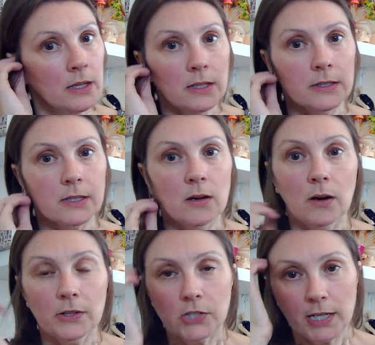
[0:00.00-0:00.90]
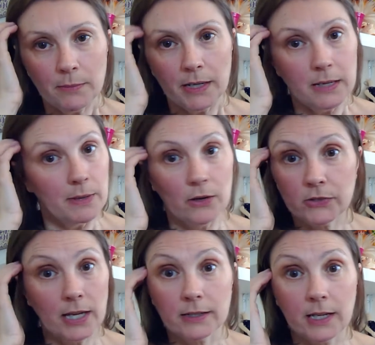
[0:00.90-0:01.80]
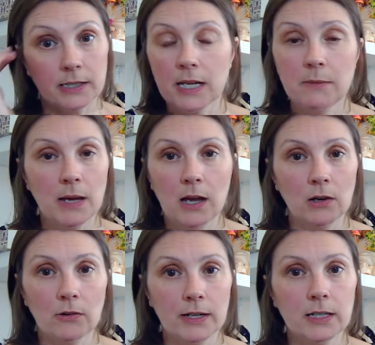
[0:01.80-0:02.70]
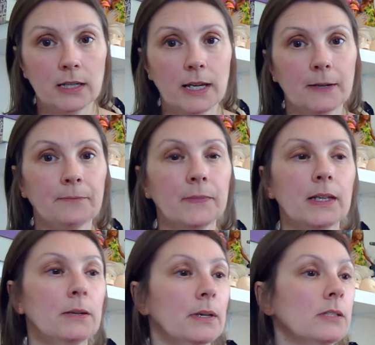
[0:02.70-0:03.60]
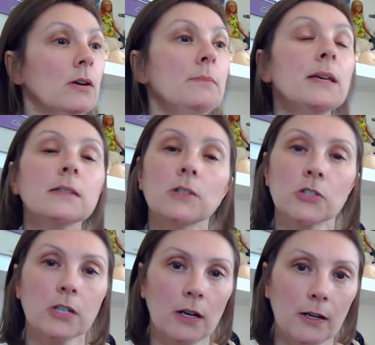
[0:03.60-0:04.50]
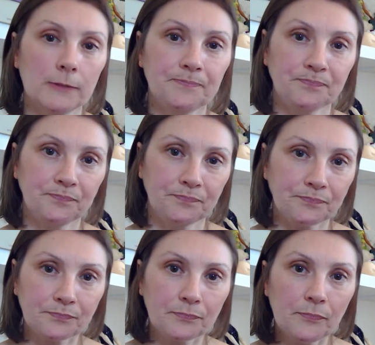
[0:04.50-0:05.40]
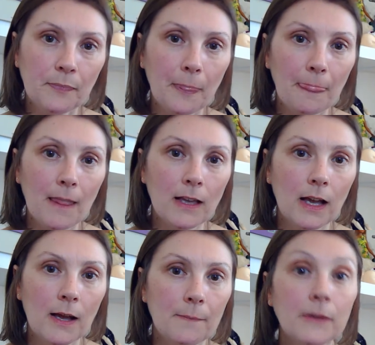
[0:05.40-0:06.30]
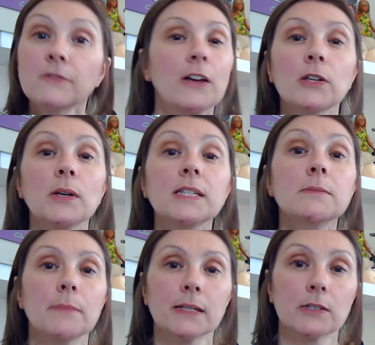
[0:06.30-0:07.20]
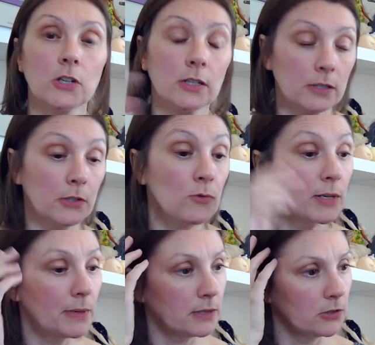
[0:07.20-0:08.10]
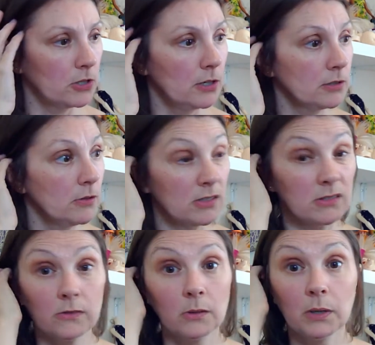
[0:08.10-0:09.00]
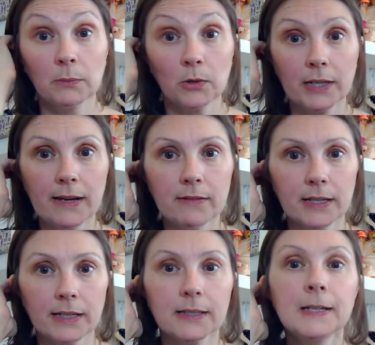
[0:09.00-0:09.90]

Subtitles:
So I was checking my emails, hadn't had an email or anything. Anyway, so I messaged her. In fact, no, I didn't message her because I'd already messaged her. So I just thought, well, I'm not going to hear anything.